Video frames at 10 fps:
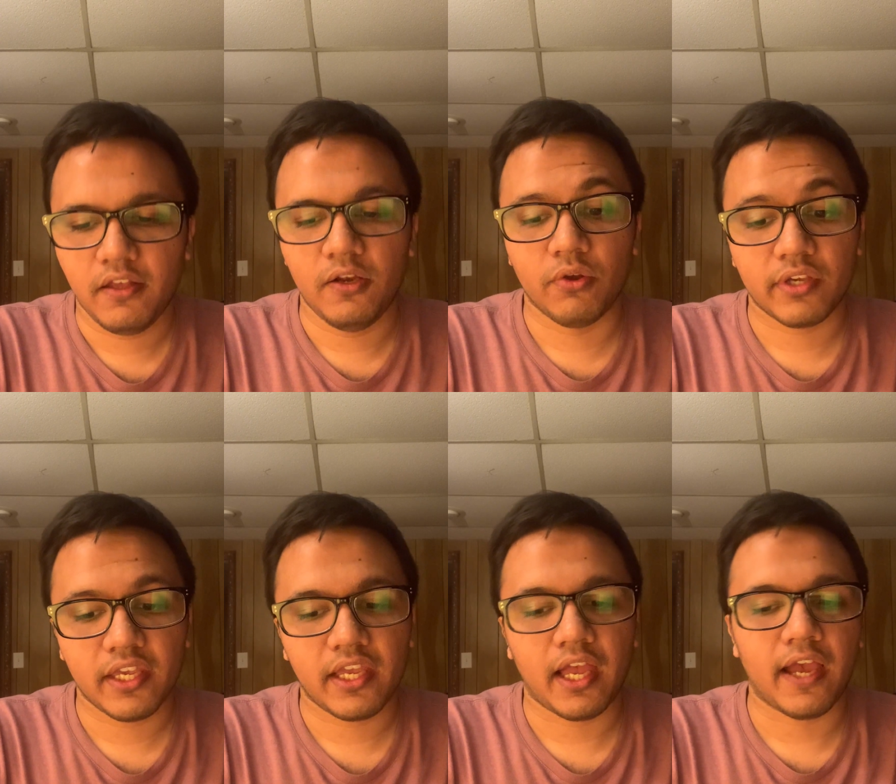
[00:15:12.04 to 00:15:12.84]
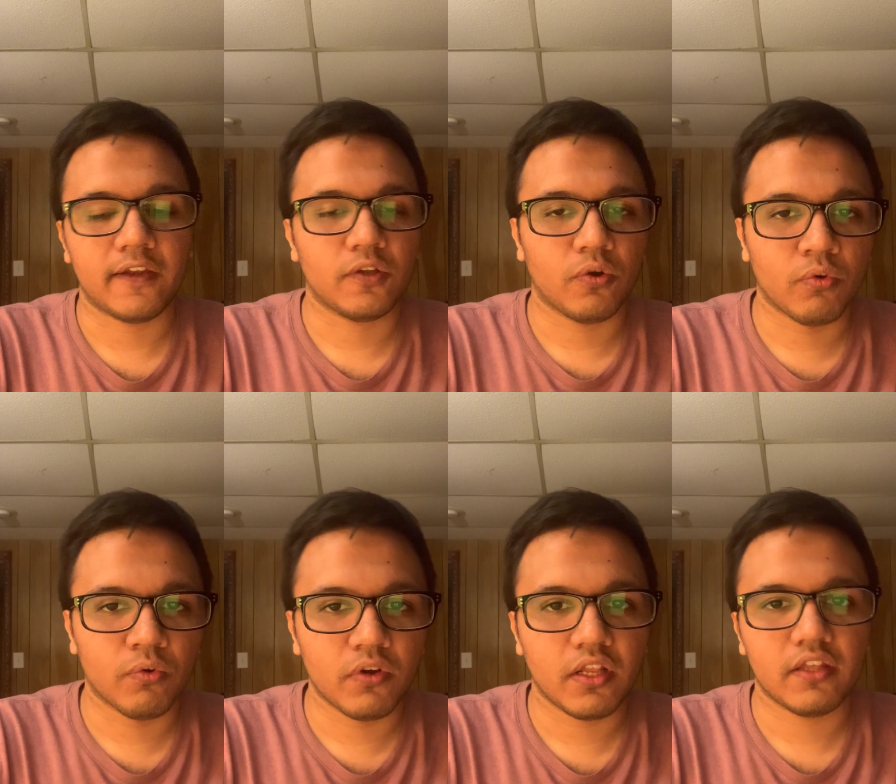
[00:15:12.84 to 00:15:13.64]
Looking at
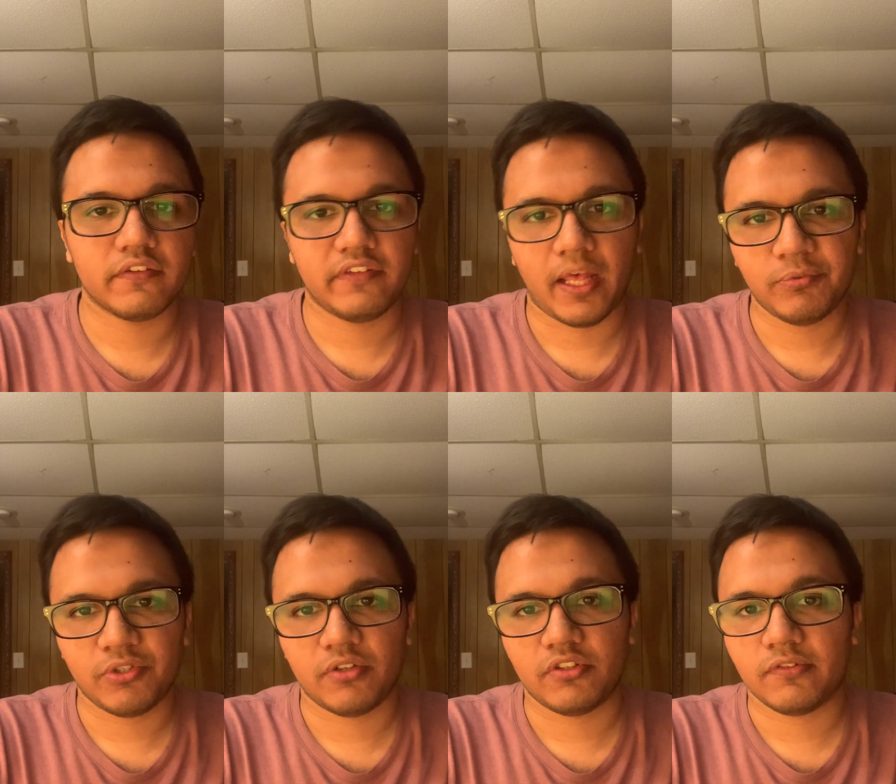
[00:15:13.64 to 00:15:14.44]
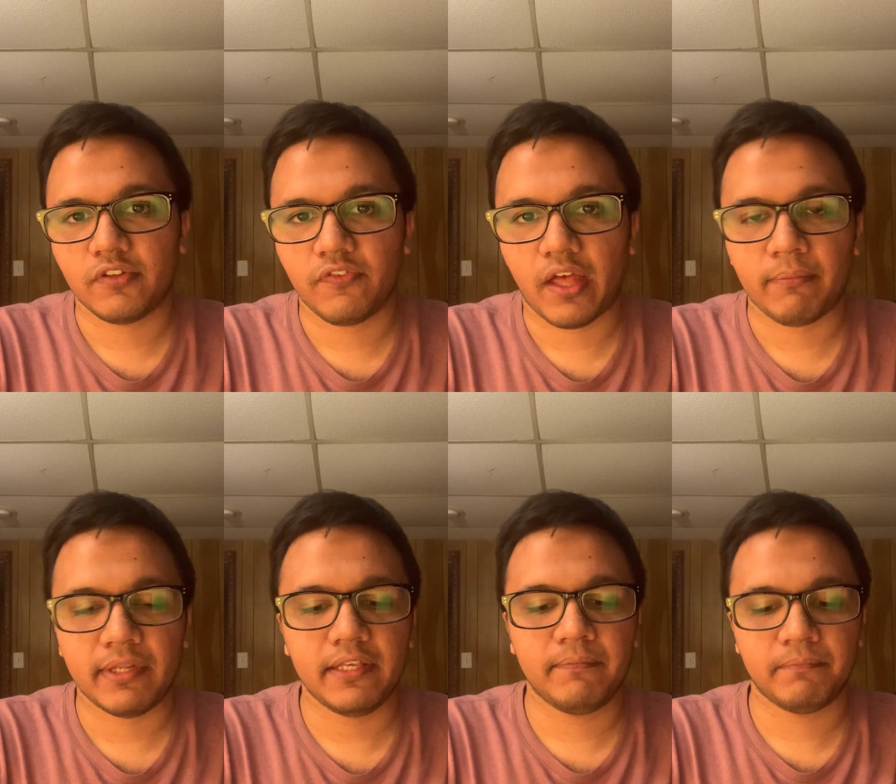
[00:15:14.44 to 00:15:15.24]
old snapshots of the
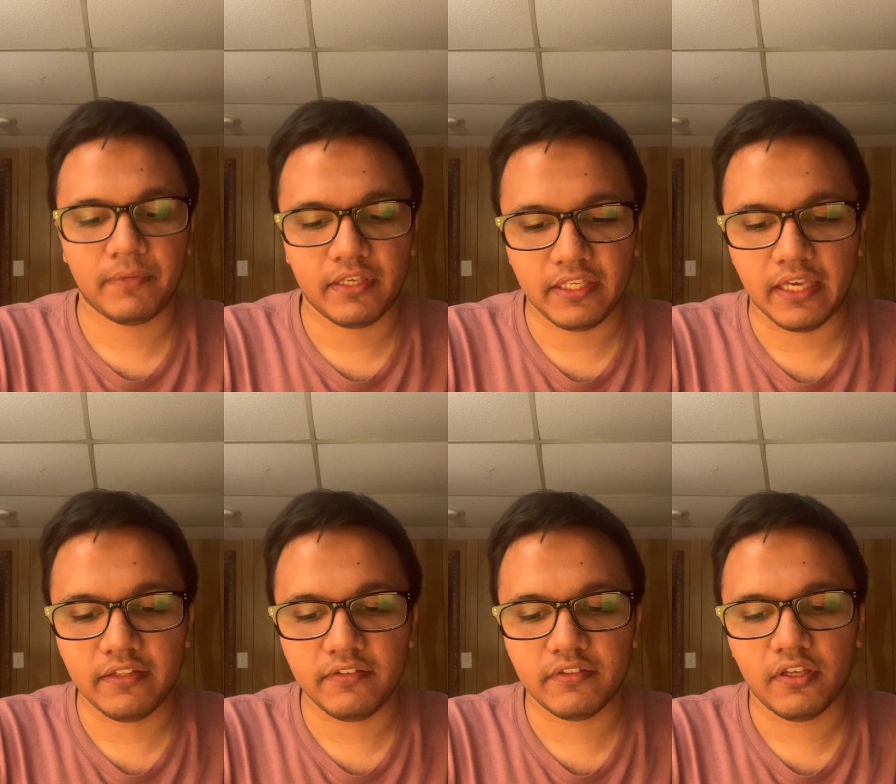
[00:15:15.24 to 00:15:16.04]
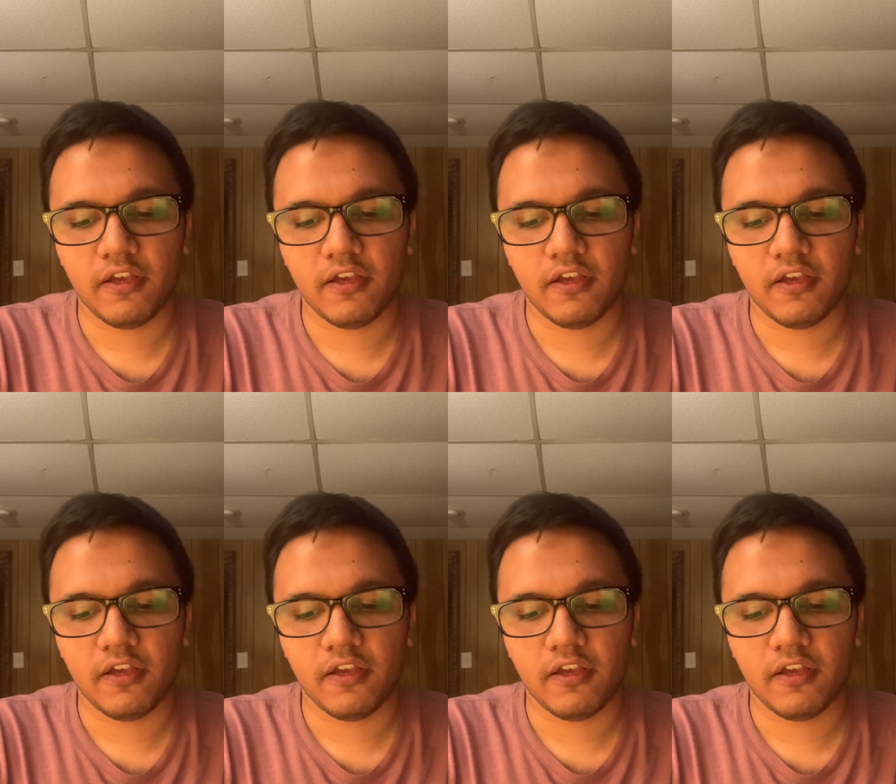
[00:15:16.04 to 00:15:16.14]
family? Yes.